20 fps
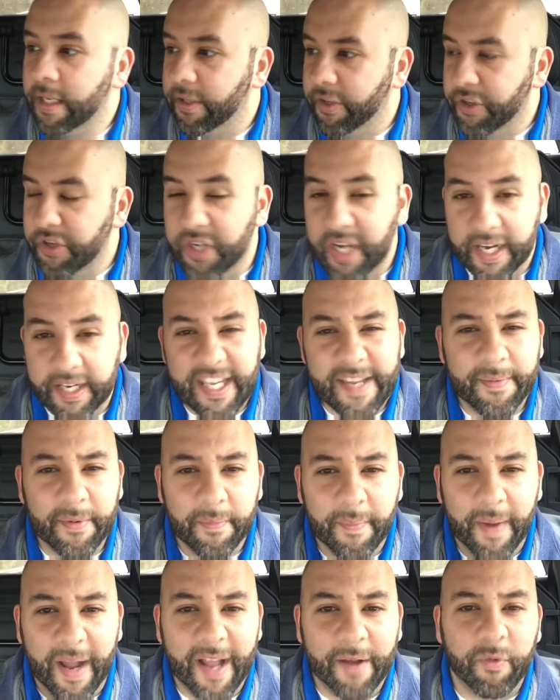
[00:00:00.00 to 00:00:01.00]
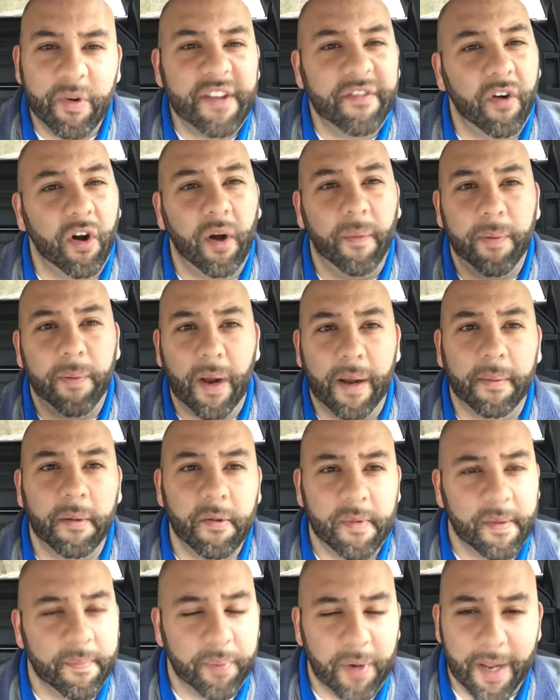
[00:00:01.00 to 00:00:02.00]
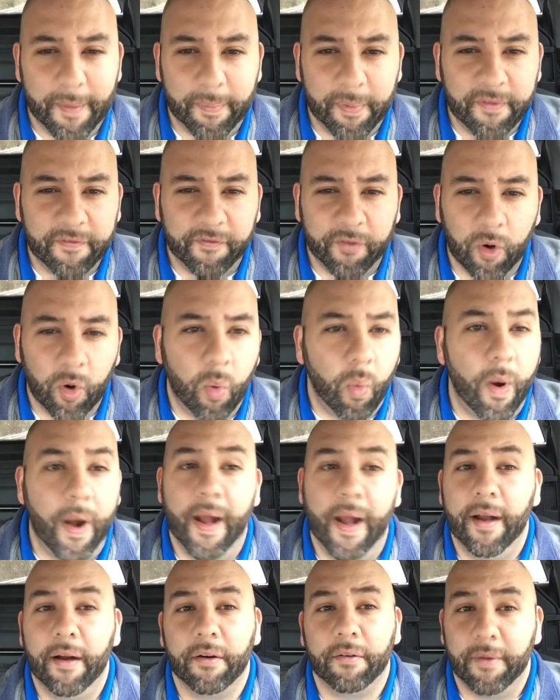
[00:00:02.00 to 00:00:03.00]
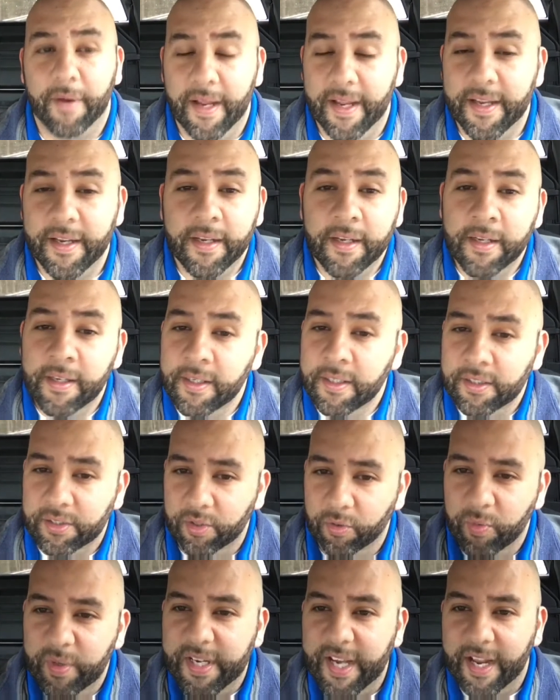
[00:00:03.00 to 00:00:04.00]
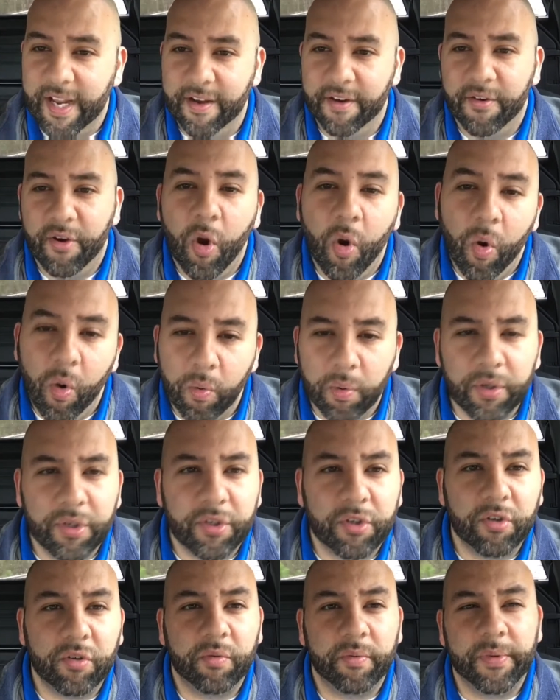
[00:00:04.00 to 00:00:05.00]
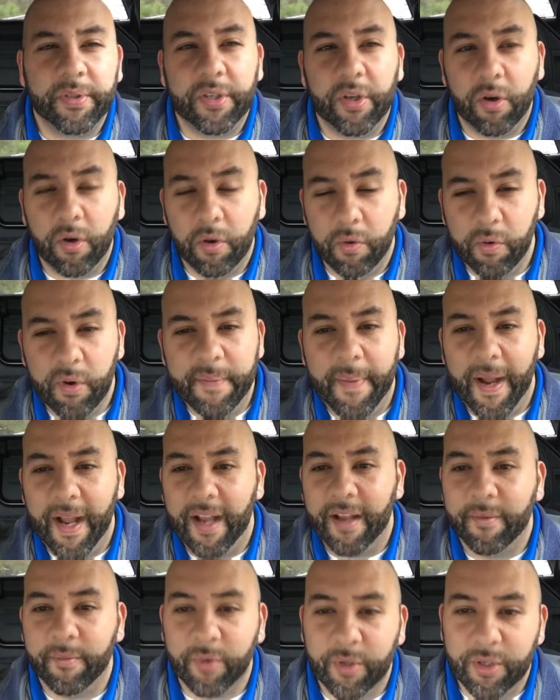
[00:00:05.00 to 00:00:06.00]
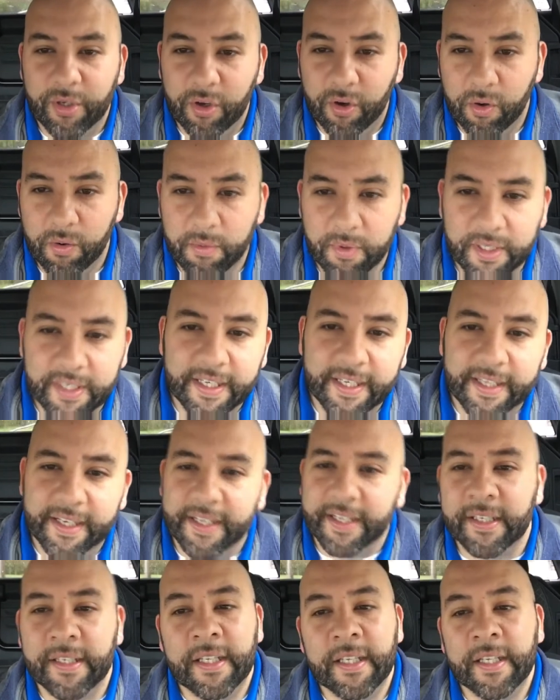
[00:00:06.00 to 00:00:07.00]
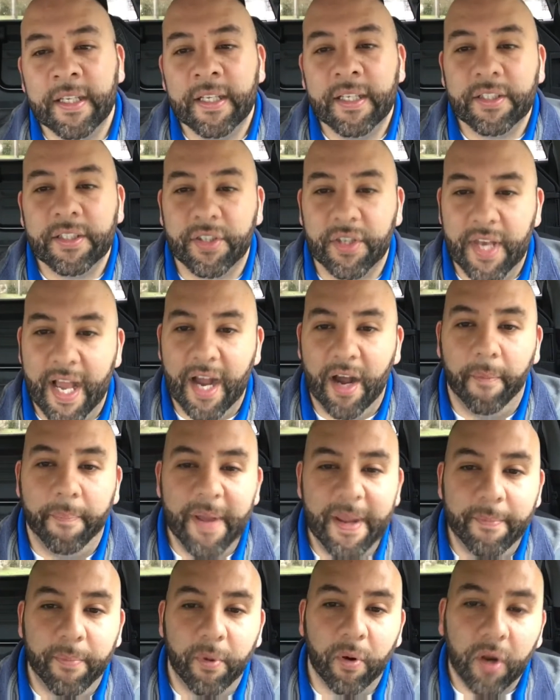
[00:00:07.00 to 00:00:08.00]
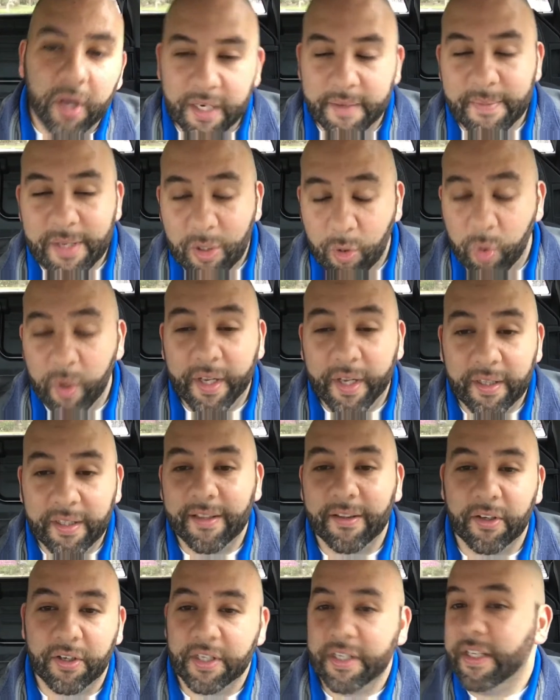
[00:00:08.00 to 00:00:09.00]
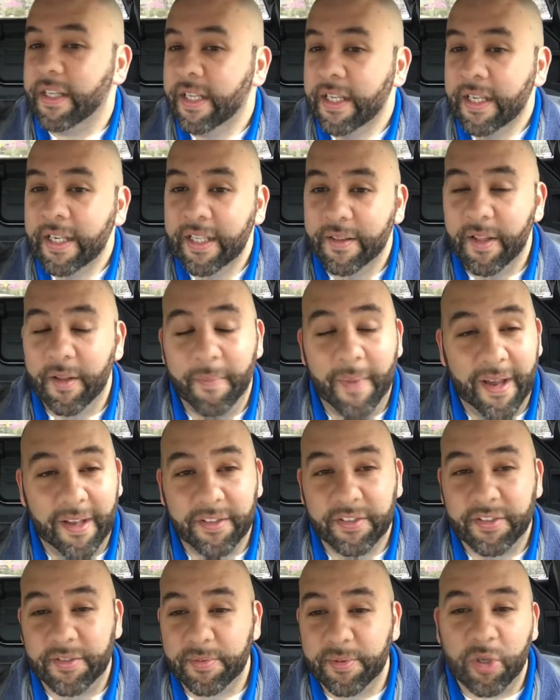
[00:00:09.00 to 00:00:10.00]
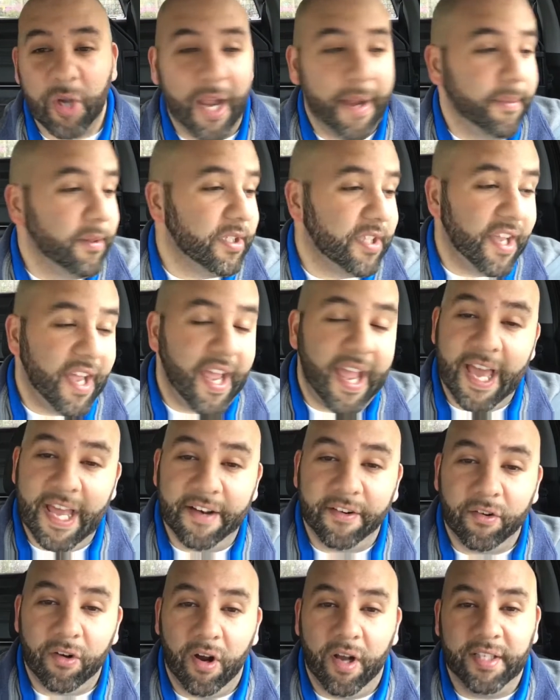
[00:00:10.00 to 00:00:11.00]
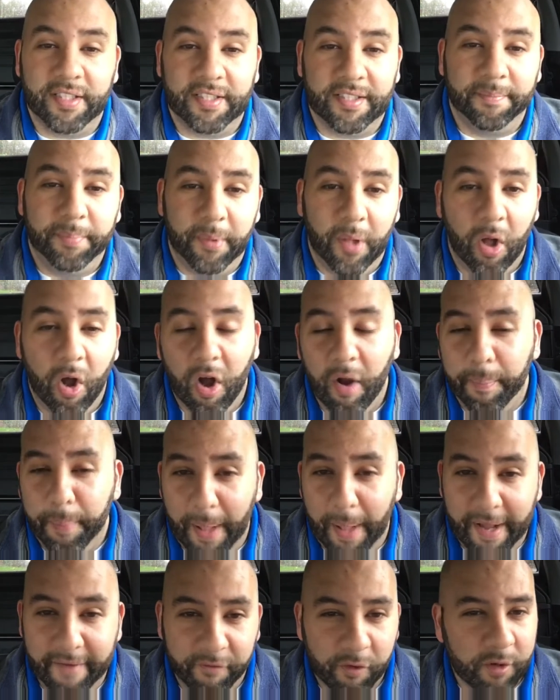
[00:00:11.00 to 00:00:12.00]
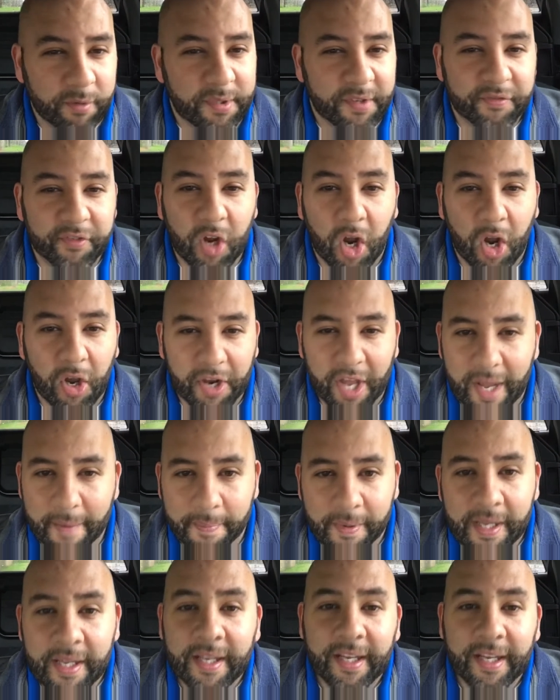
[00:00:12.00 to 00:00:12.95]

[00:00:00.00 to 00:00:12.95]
You got to keep in mind, we've all probably been prepping for a while, right? So we kind of know what we're doing, we know what we buy, and we know what we're getting. So now people are going to be quickly learning. The amount of subscribers I had across all platforms have gone up.